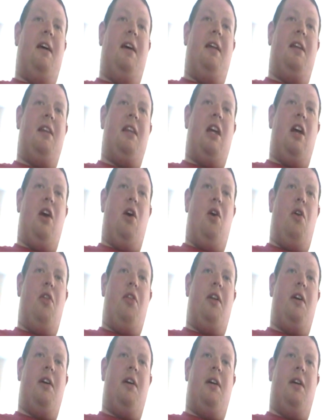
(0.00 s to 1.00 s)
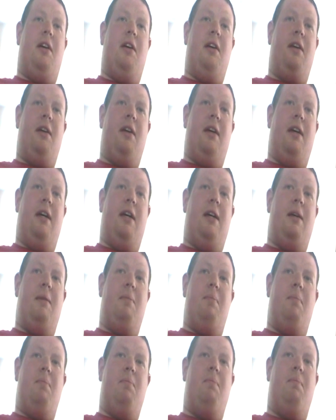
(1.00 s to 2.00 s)
Uh, the other
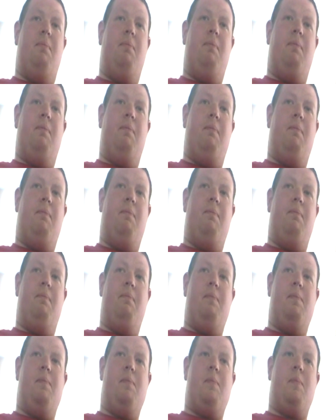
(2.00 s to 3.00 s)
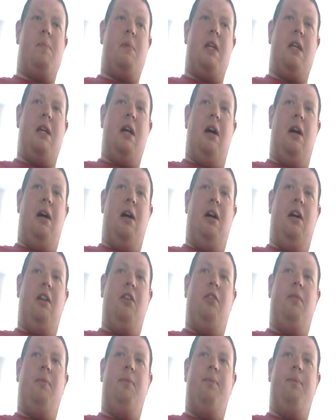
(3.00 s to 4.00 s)
um,
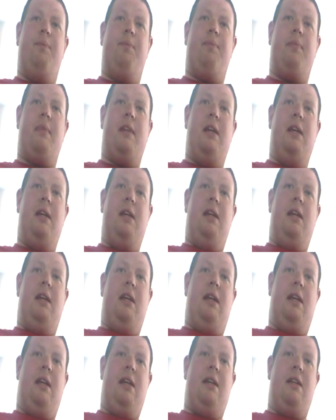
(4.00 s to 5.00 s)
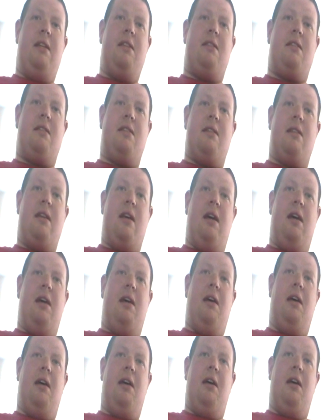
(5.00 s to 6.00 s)
card is
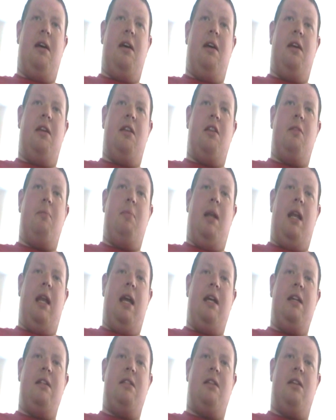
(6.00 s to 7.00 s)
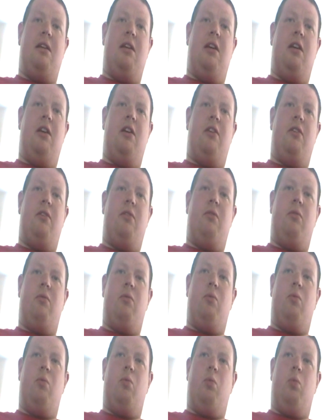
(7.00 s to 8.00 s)
uh, the Bellator.
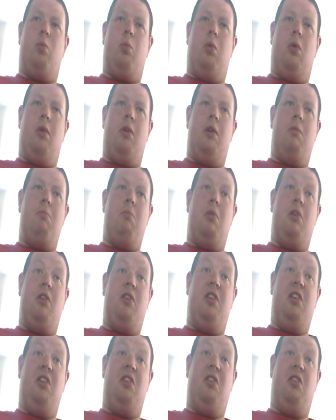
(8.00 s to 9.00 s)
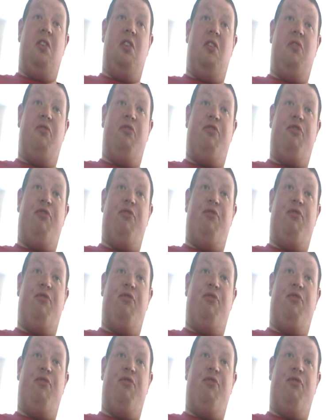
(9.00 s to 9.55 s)
What number is it?